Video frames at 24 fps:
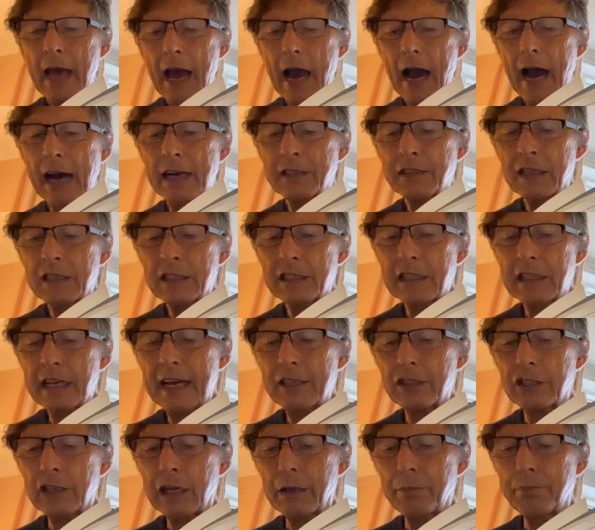as
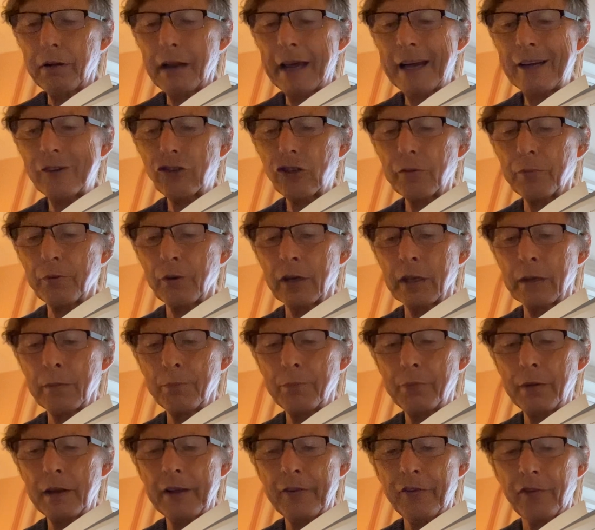intensely pleasurable and
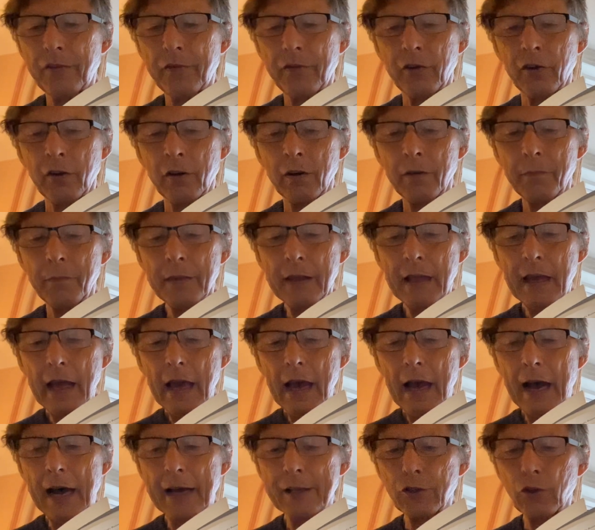blissful
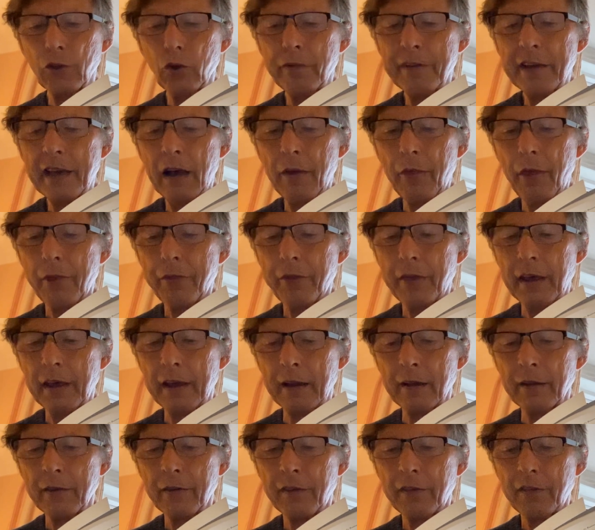as all the other
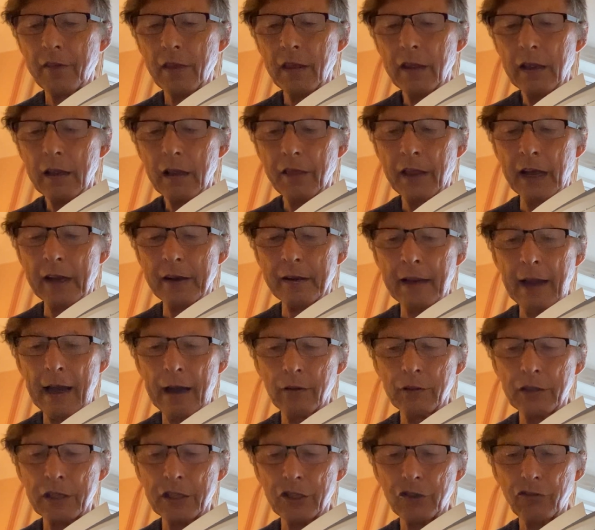things that now
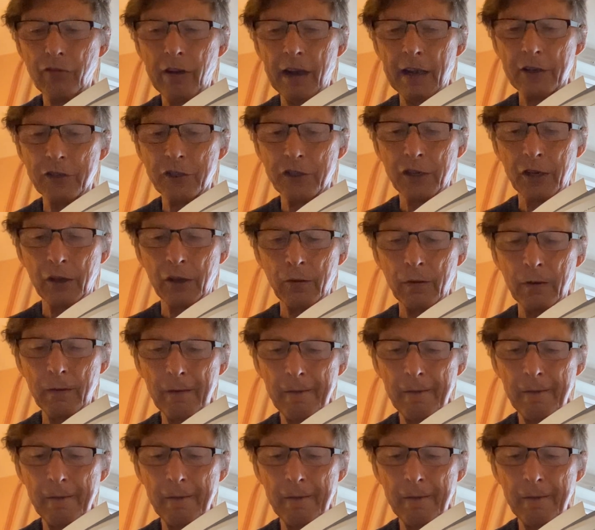distract you.